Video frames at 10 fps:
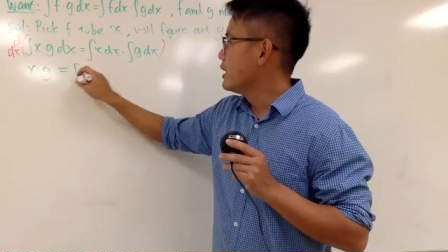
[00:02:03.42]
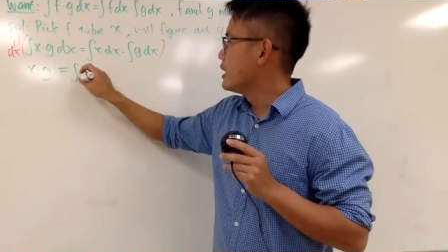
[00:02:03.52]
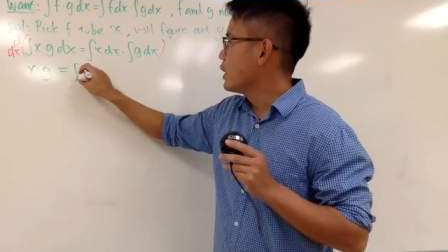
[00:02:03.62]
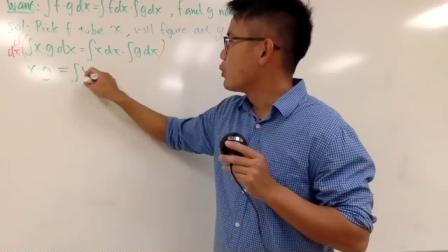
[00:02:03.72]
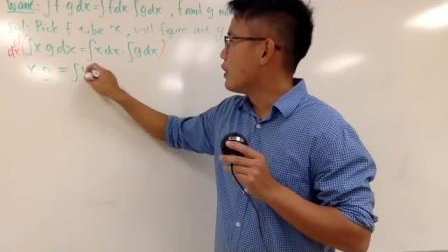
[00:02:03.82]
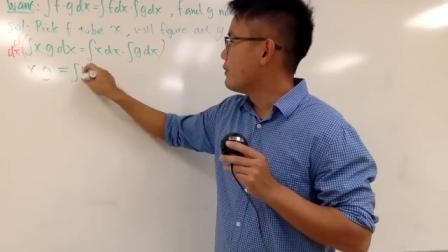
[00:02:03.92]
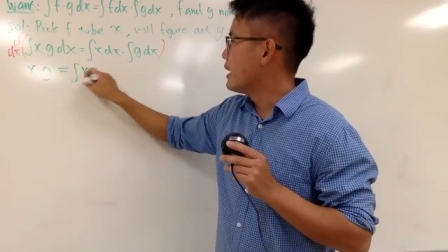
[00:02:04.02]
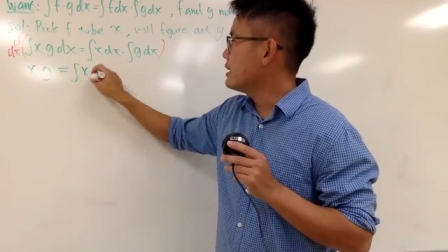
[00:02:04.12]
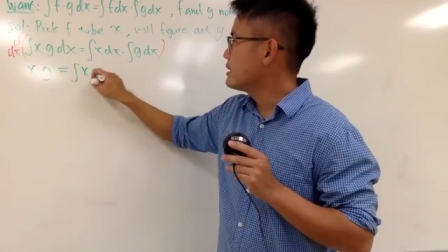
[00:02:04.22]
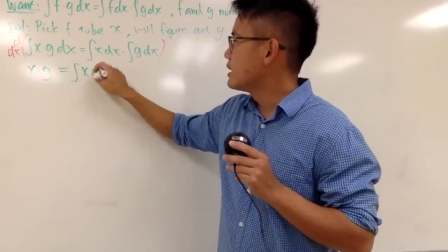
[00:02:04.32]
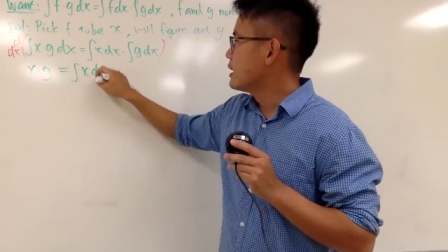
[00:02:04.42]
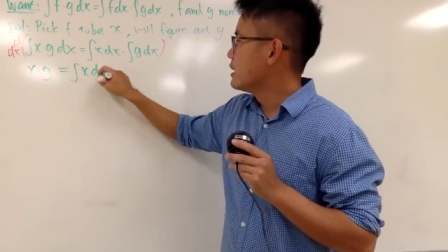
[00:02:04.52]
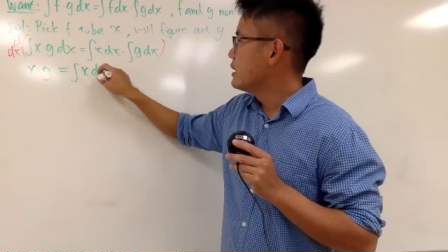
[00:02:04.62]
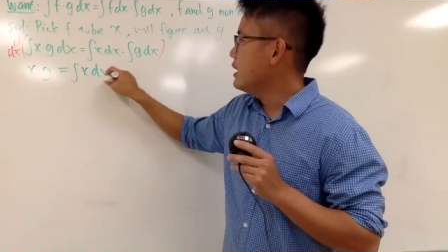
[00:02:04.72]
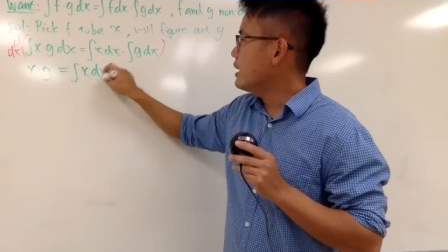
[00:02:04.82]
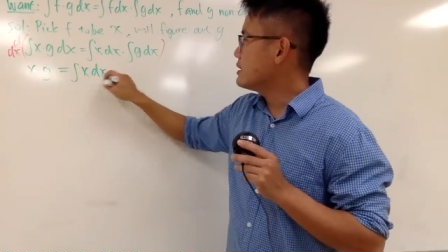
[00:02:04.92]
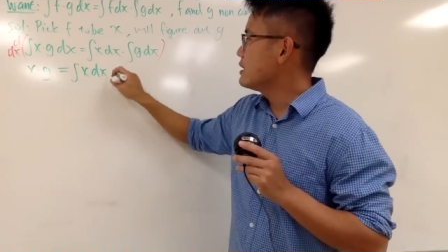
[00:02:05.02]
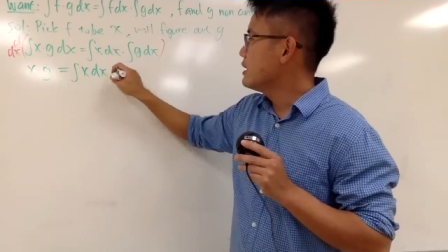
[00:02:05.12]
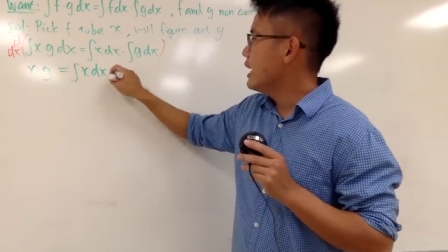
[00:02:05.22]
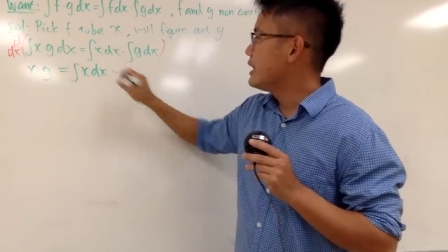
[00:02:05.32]
the integral of x dx,
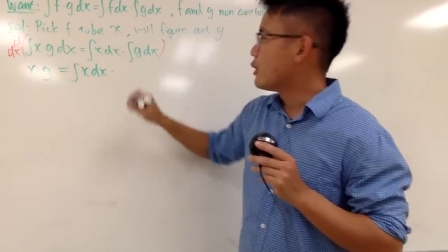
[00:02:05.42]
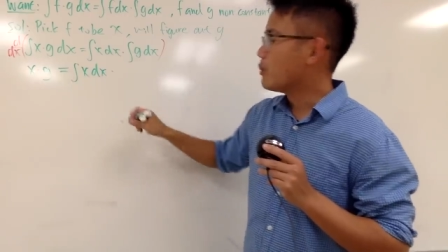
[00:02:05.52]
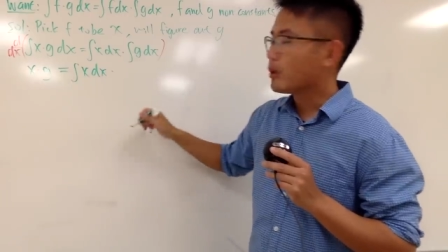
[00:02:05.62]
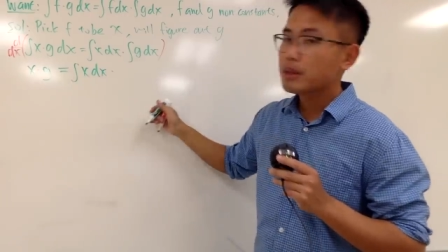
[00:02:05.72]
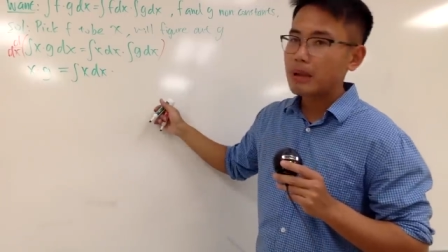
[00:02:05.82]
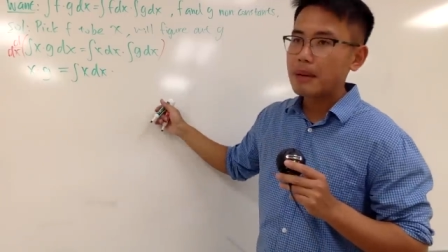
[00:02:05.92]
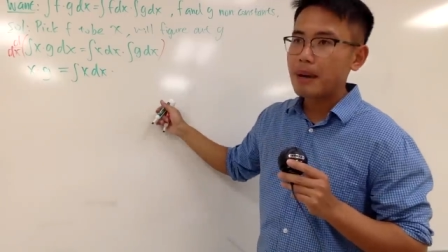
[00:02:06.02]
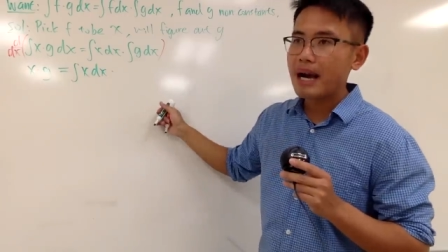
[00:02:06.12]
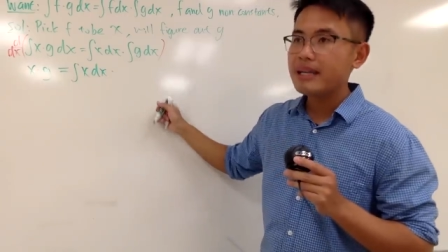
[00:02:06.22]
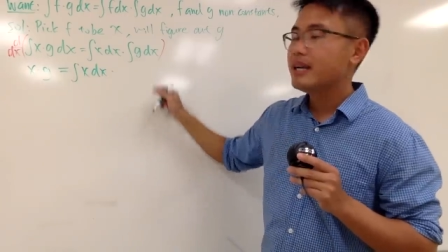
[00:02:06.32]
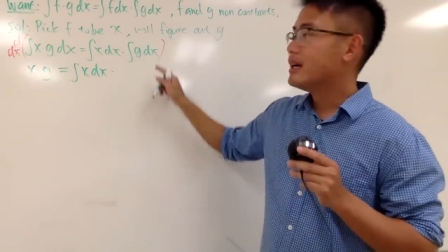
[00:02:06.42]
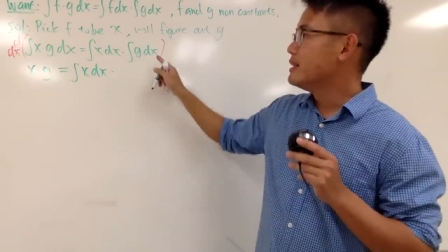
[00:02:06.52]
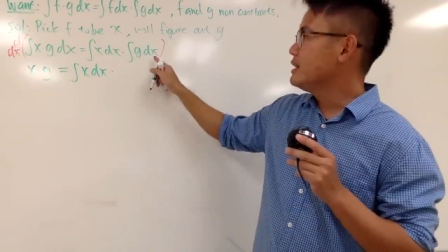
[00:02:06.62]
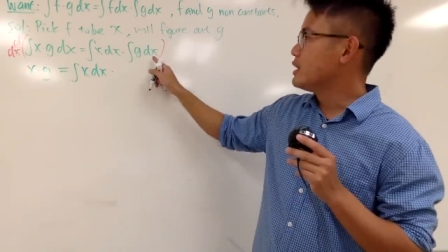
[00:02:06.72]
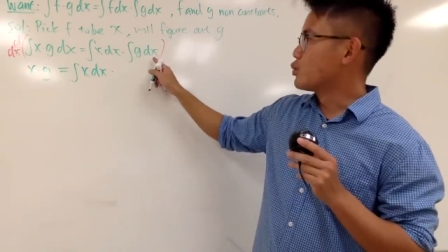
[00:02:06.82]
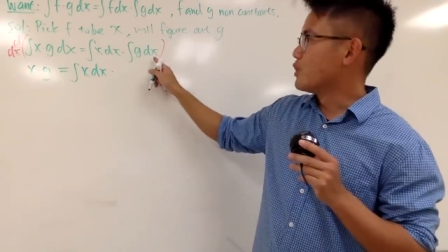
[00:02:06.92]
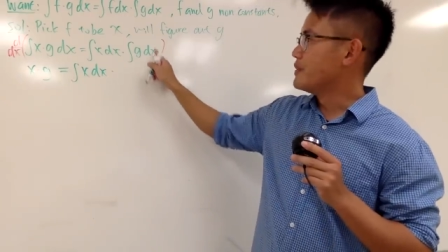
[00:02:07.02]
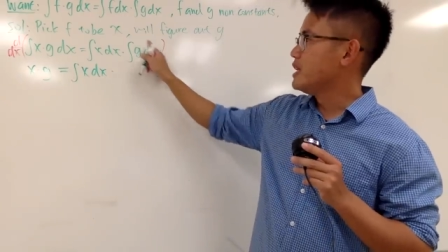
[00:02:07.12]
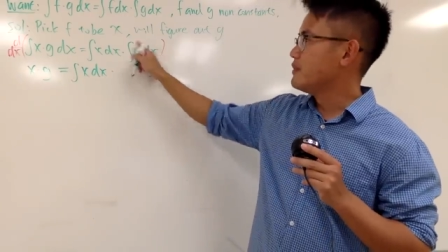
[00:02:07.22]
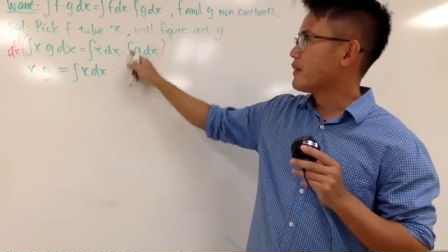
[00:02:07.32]
and I will multiply by the
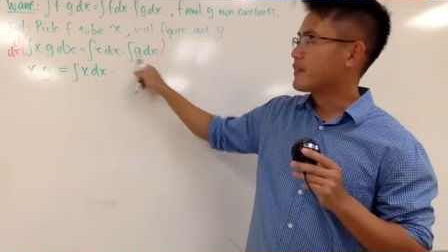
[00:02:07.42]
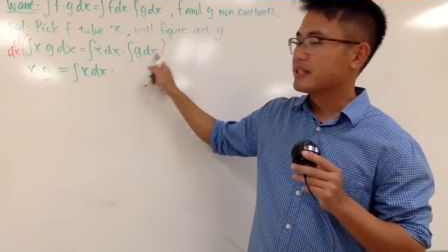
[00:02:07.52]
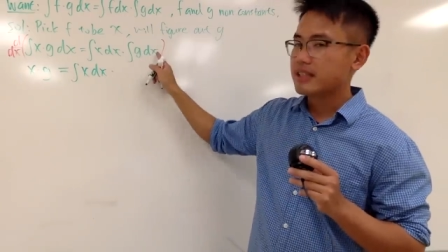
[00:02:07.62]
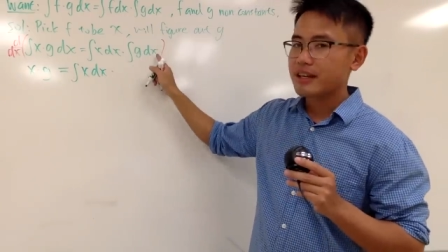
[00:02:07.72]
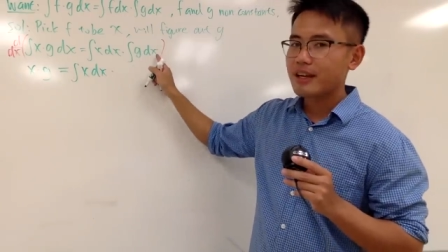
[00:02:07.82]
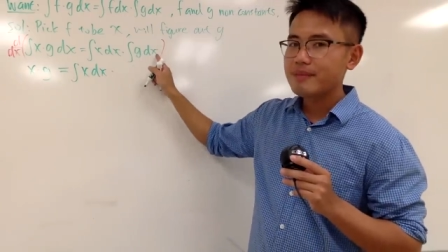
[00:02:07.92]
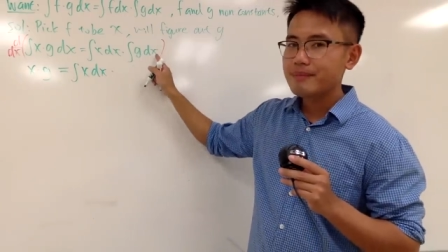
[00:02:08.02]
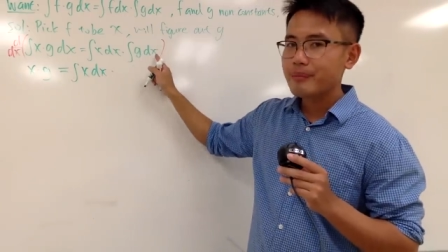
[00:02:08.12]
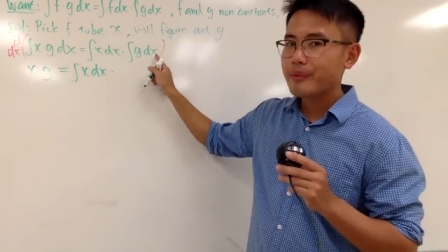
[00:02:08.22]
derivative of the second.